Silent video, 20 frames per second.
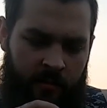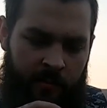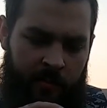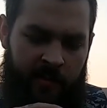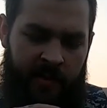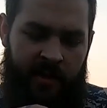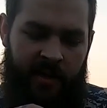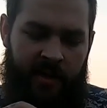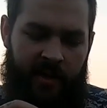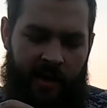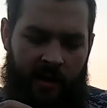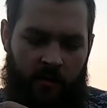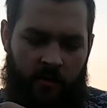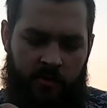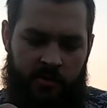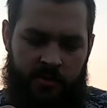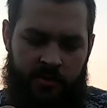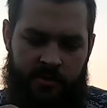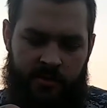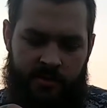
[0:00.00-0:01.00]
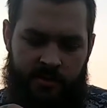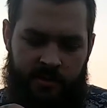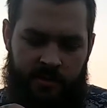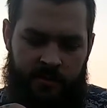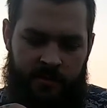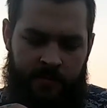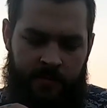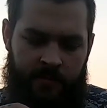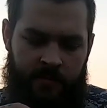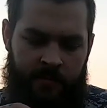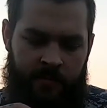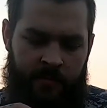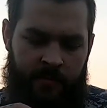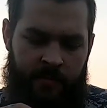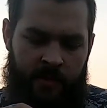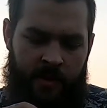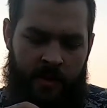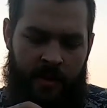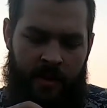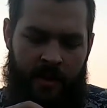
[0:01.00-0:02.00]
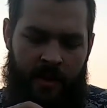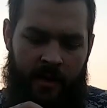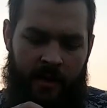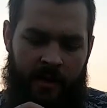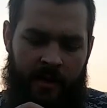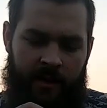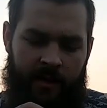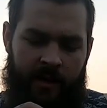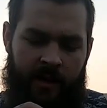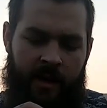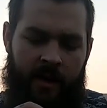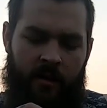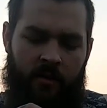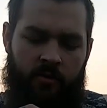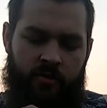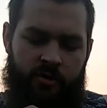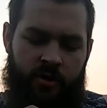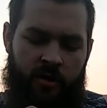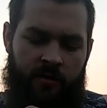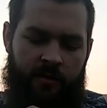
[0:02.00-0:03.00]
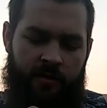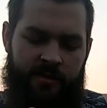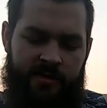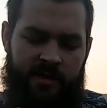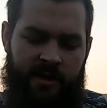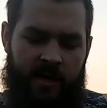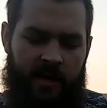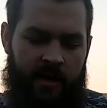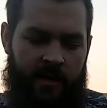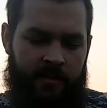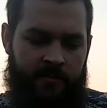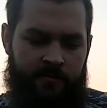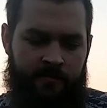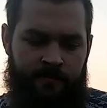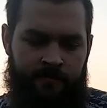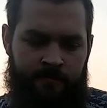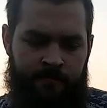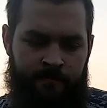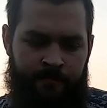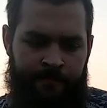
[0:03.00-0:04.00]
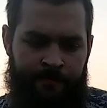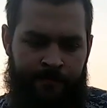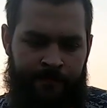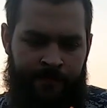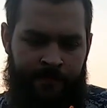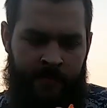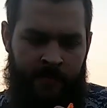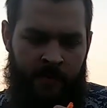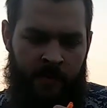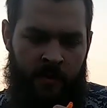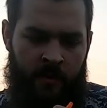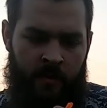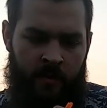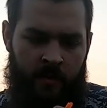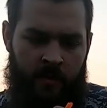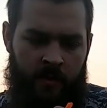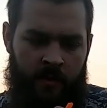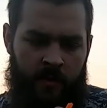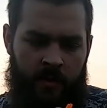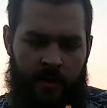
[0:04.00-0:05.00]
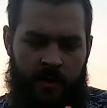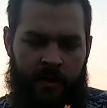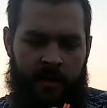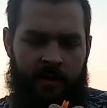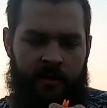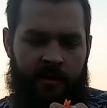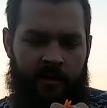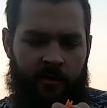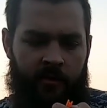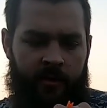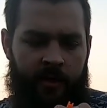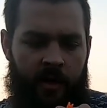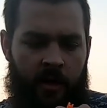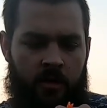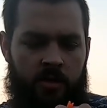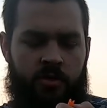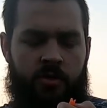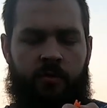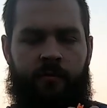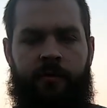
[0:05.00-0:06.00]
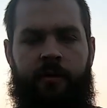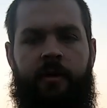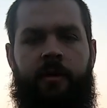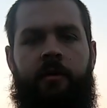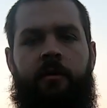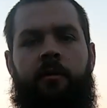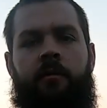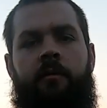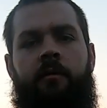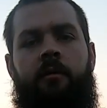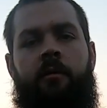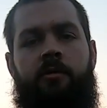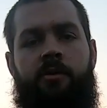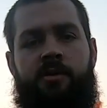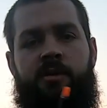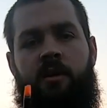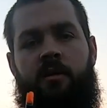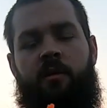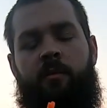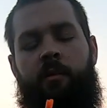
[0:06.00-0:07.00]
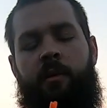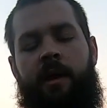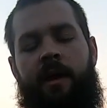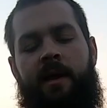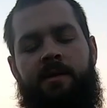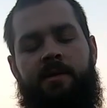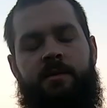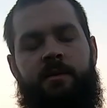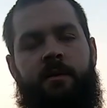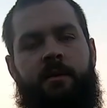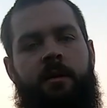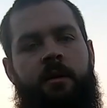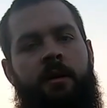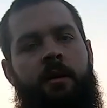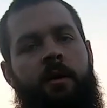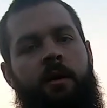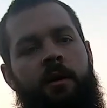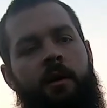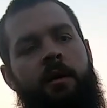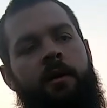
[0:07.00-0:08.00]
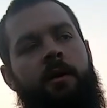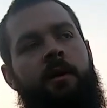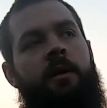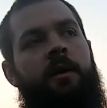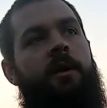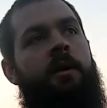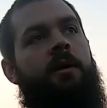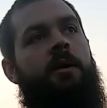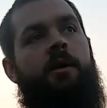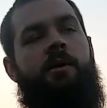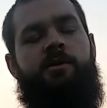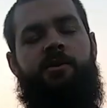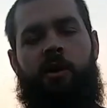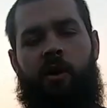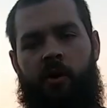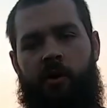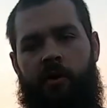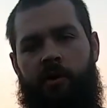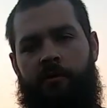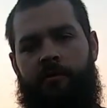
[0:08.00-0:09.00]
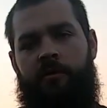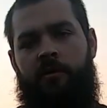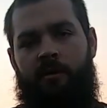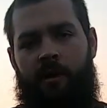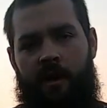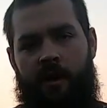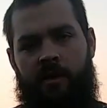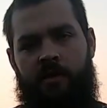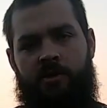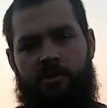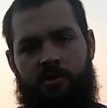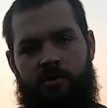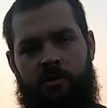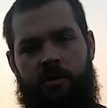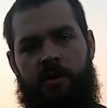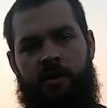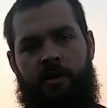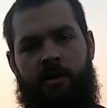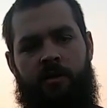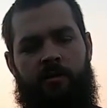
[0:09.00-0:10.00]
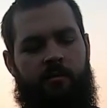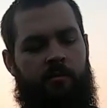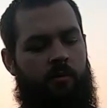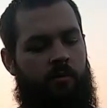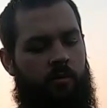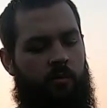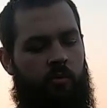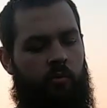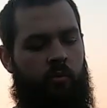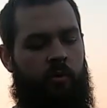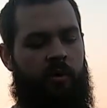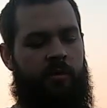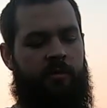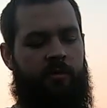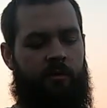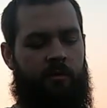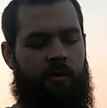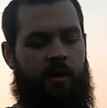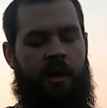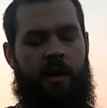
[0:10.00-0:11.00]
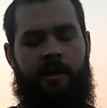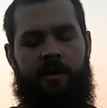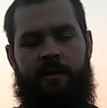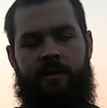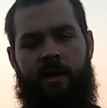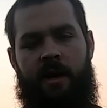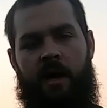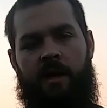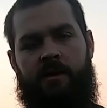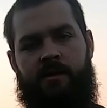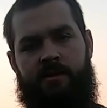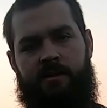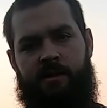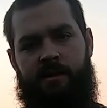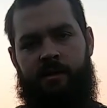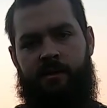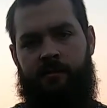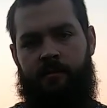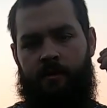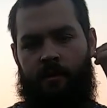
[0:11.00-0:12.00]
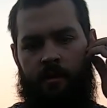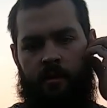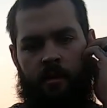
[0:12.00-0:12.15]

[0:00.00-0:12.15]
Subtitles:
big gouges. I got a gouge on the side. I got another gouge over here, just on the plastic. So if you like shooting it with your lighted nocks in,